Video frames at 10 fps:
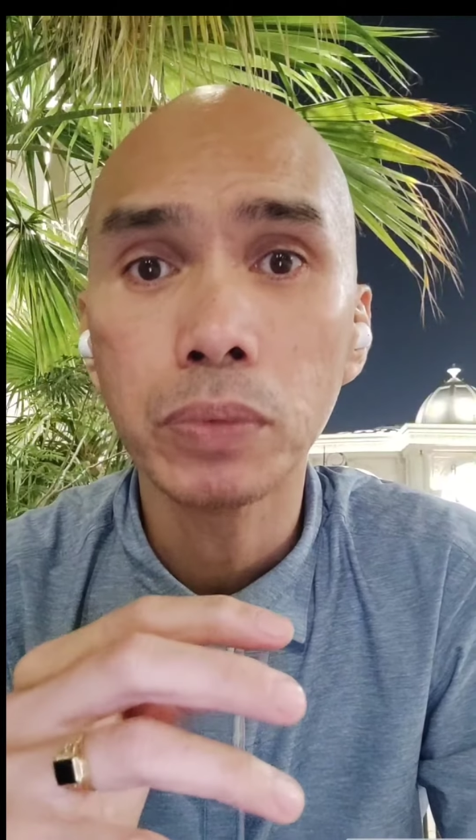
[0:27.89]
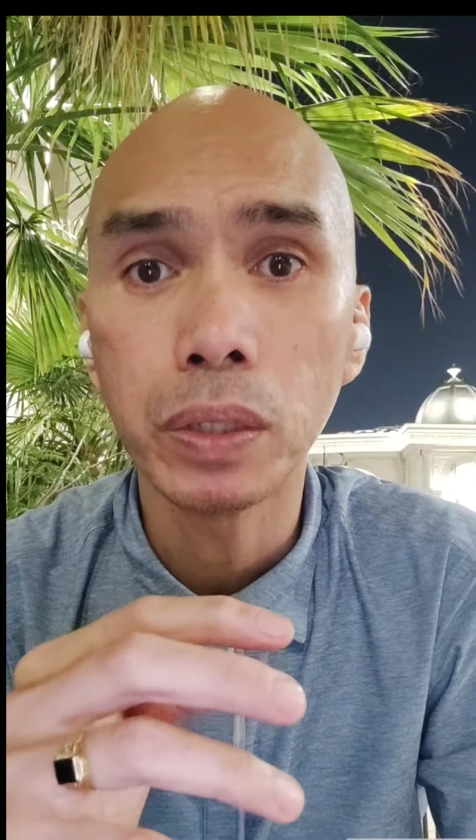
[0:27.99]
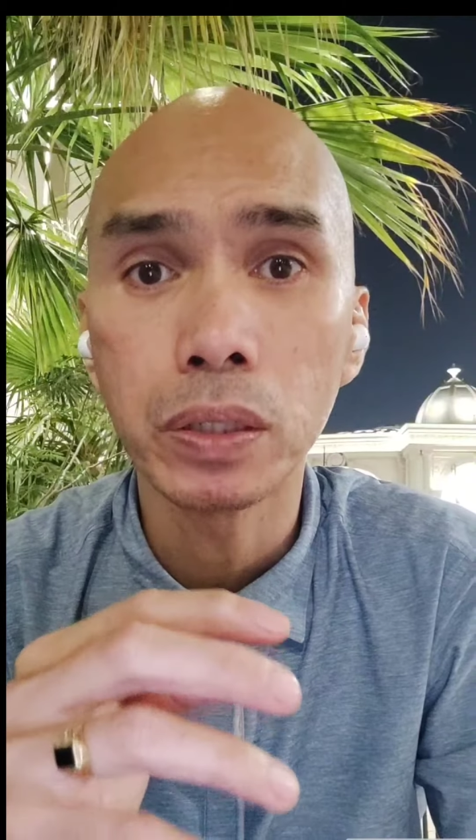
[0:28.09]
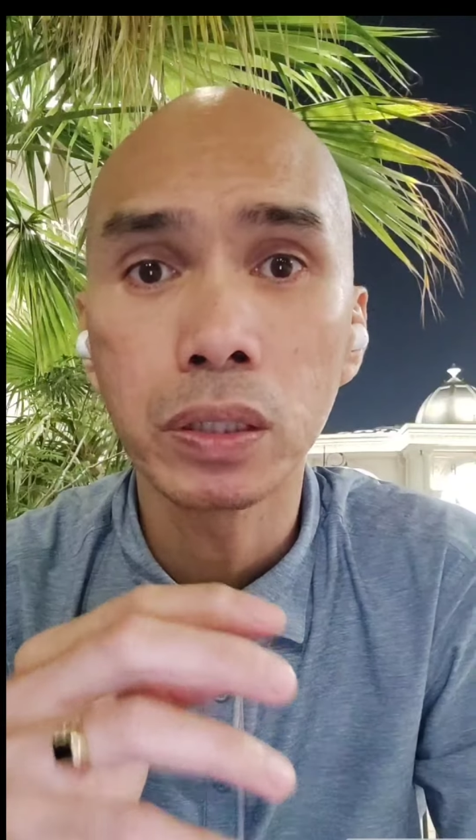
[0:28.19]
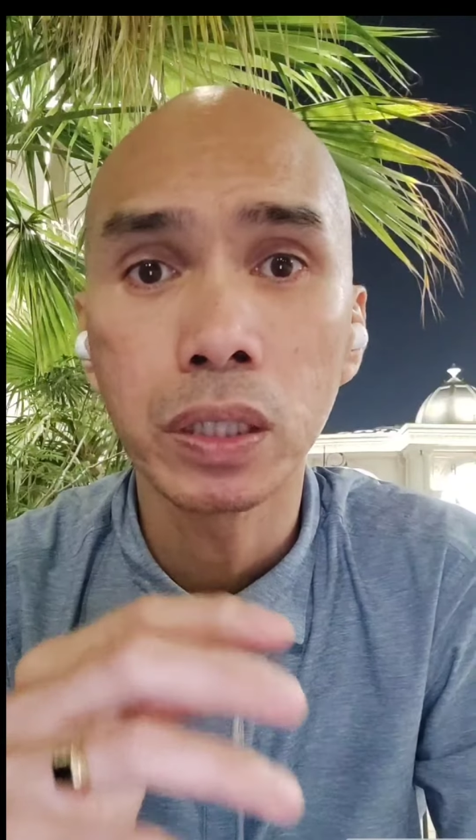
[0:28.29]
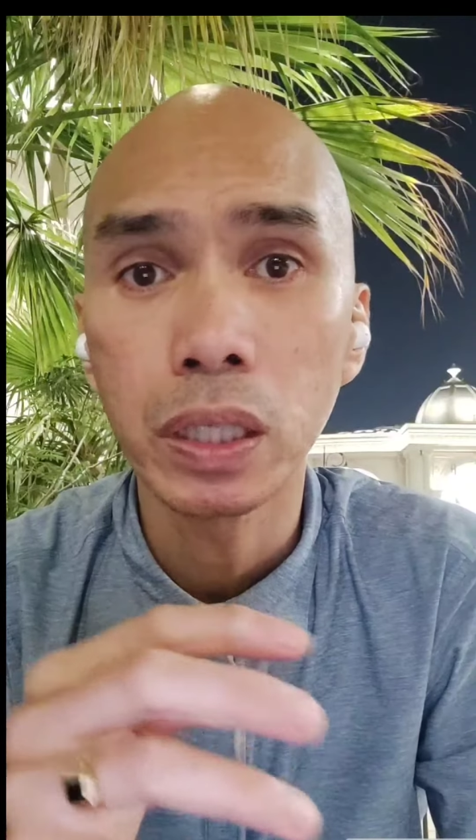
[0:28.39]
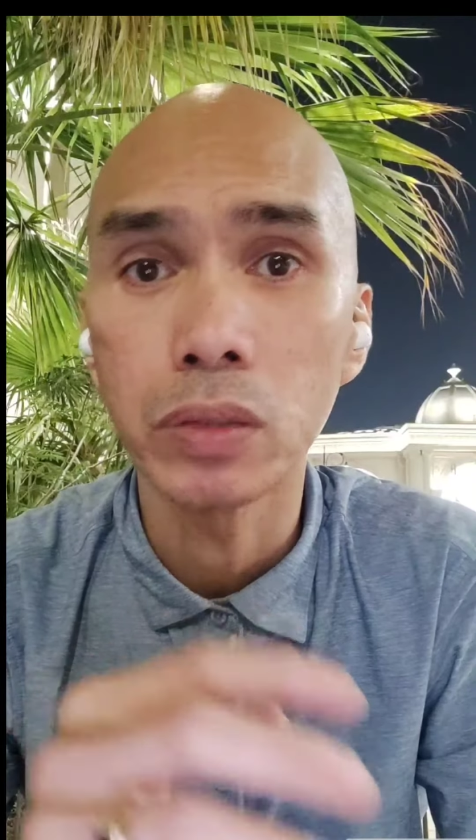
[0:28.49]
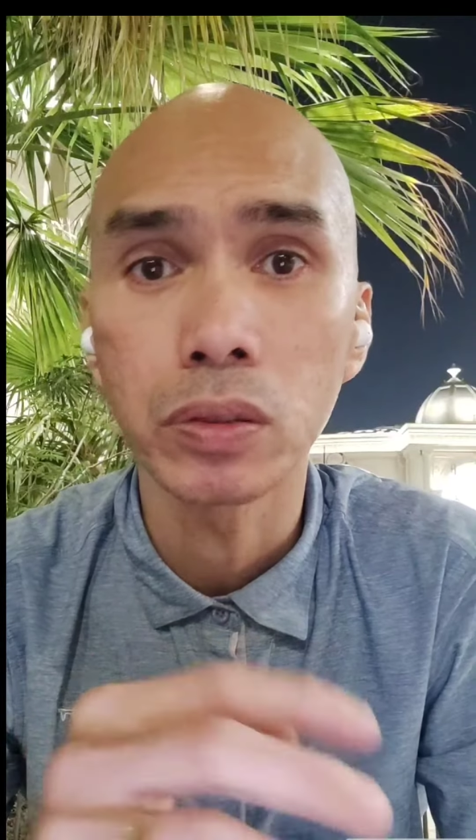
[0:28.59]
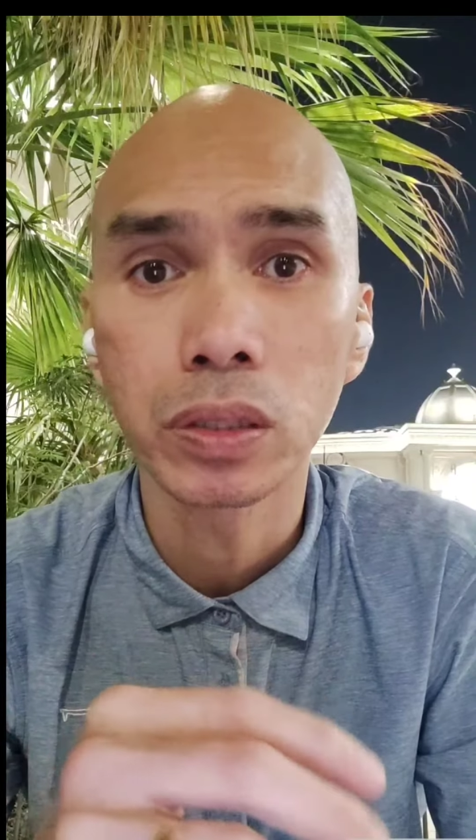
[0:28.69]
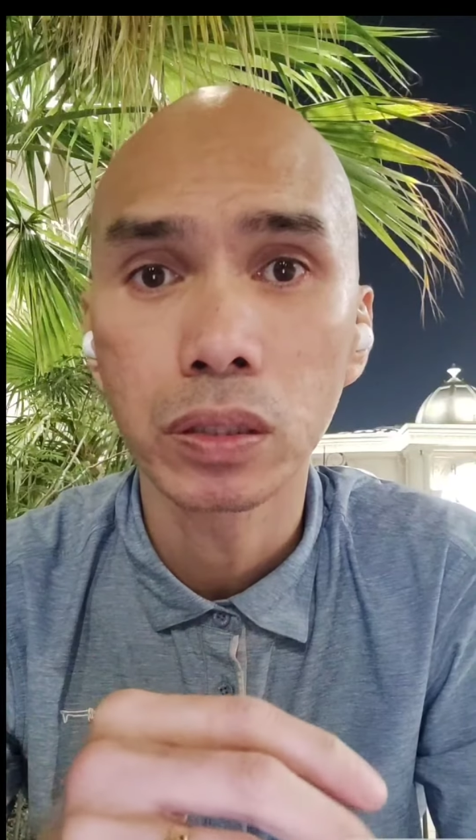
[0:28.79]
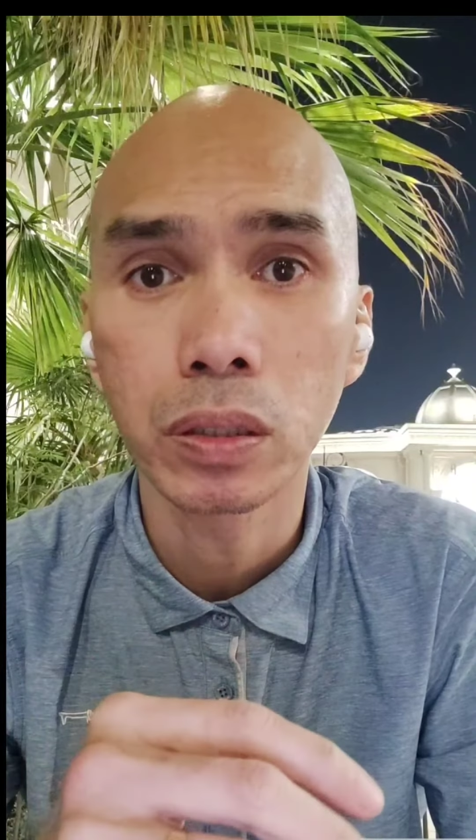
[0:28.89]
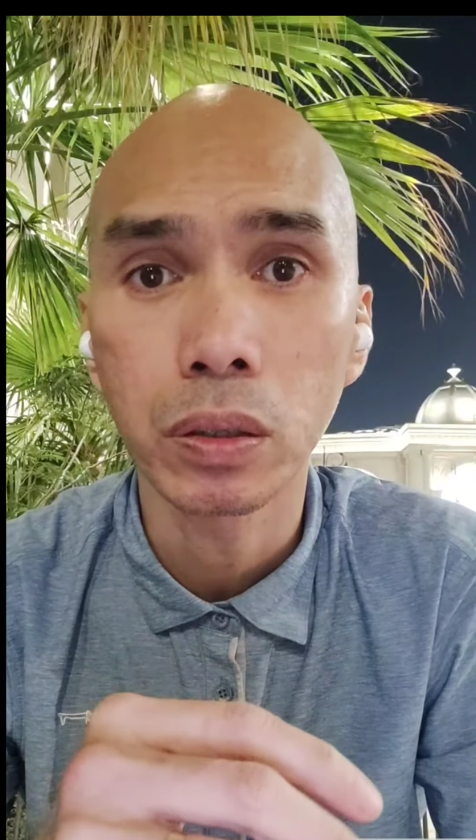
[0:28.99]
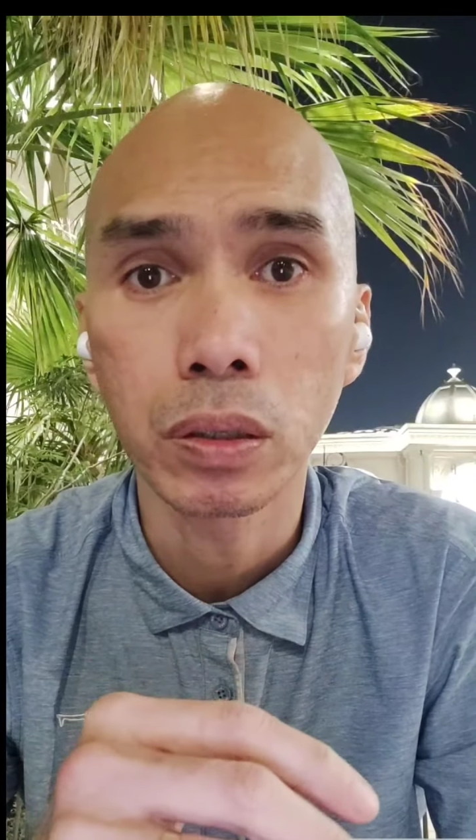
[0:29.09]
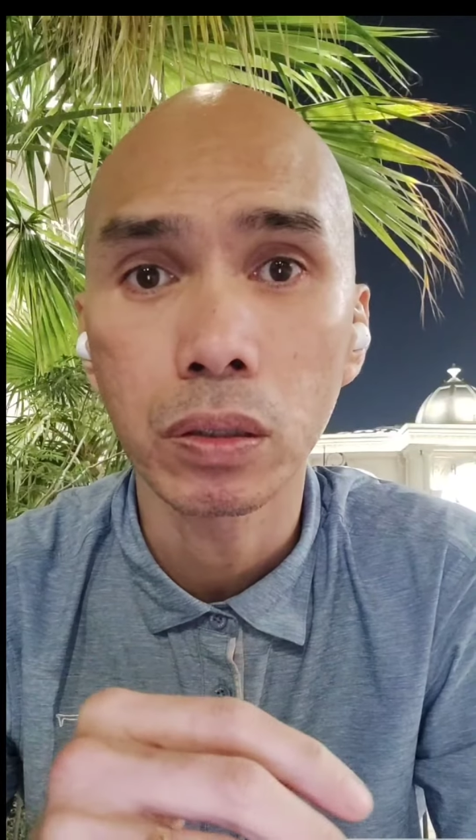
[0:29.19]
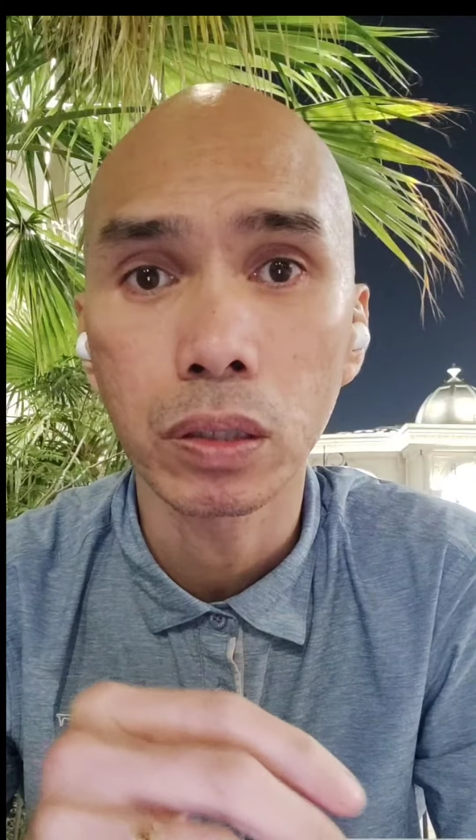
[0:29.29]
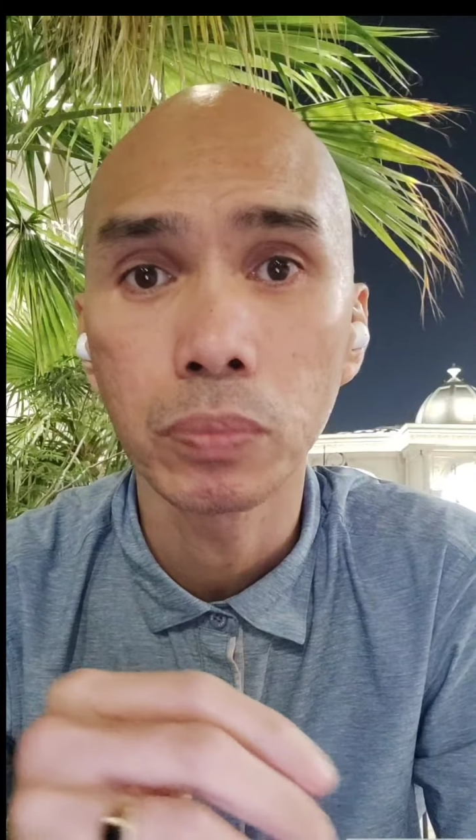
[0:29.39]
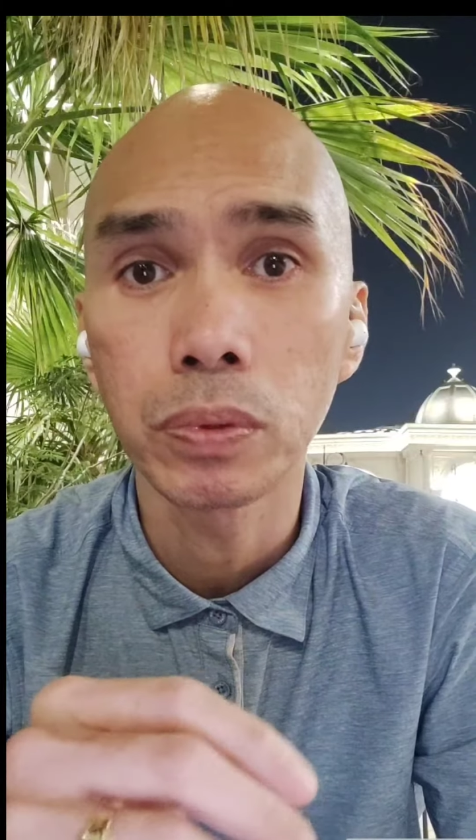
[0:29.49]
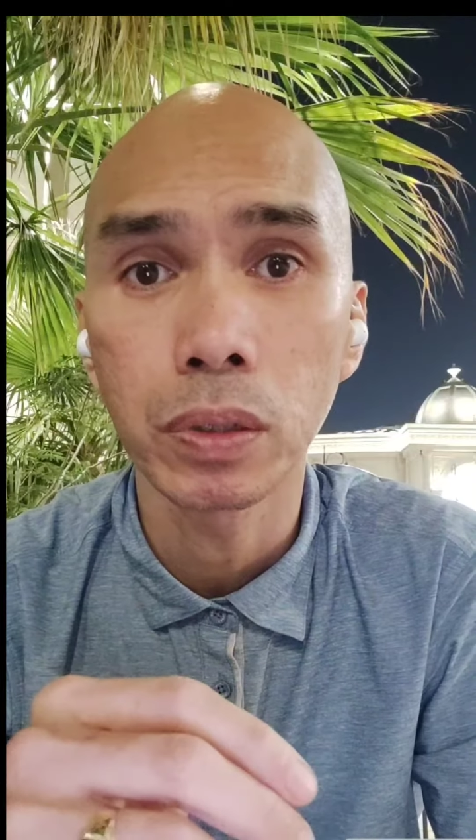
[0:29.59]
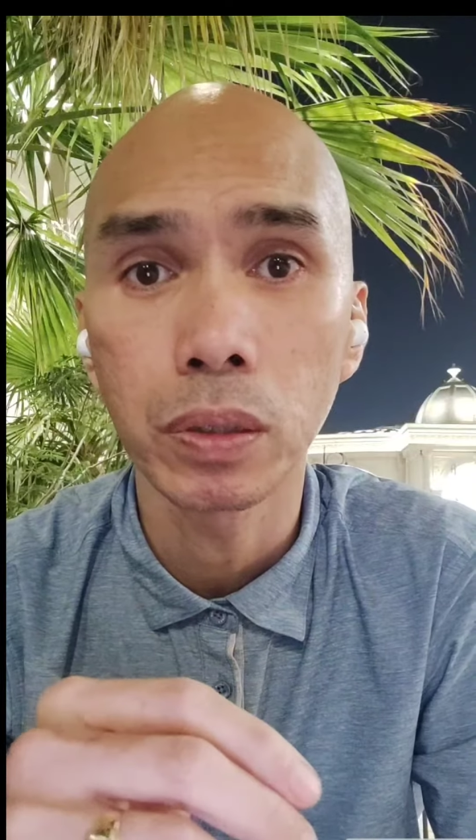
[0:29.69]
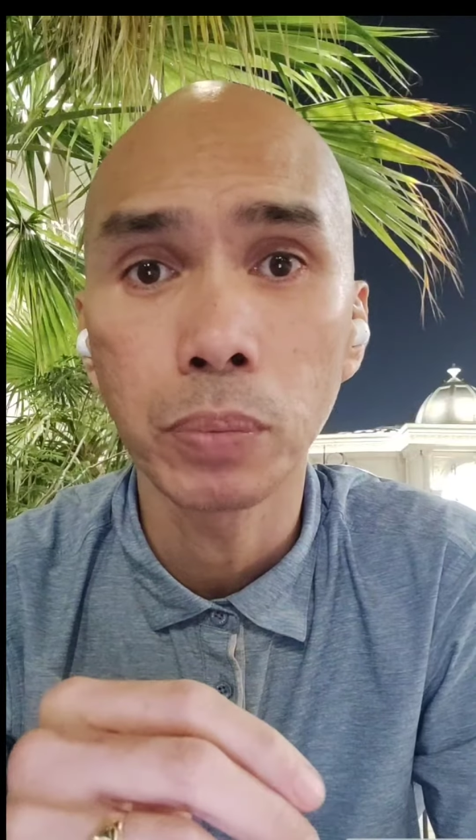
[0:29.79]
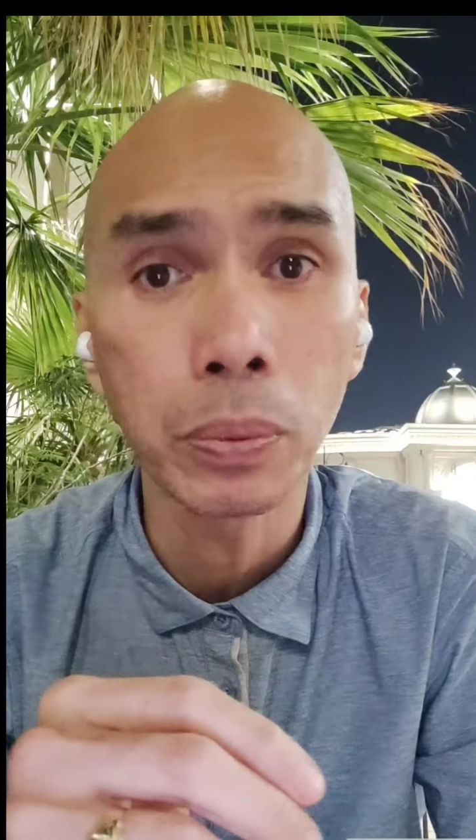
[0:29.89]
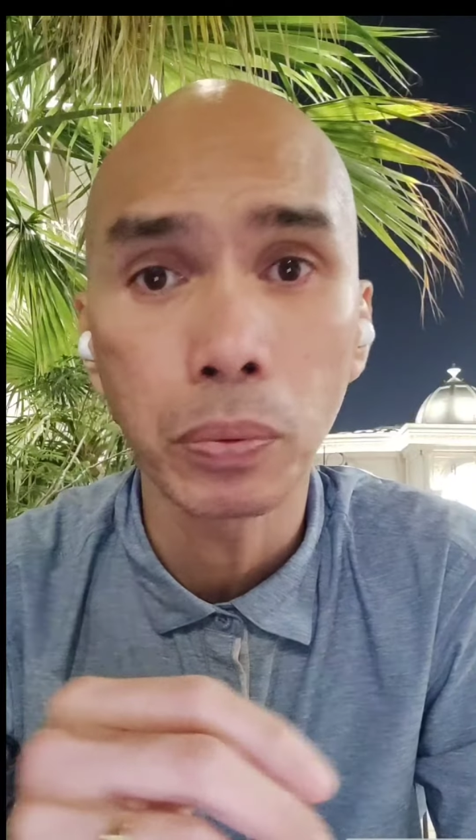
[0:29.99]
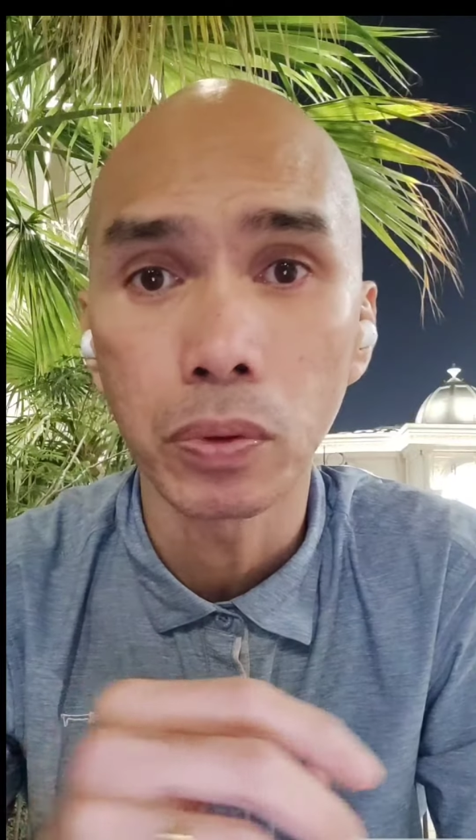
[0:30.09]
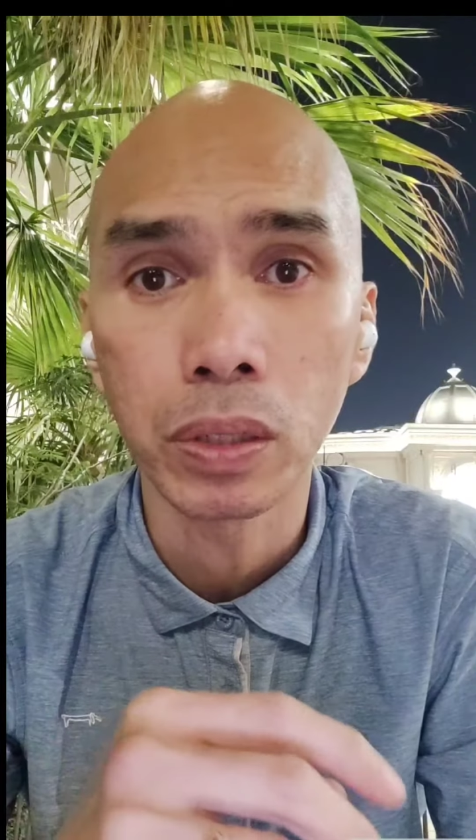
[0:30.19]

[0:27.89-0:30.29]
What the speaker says: the skills of the people.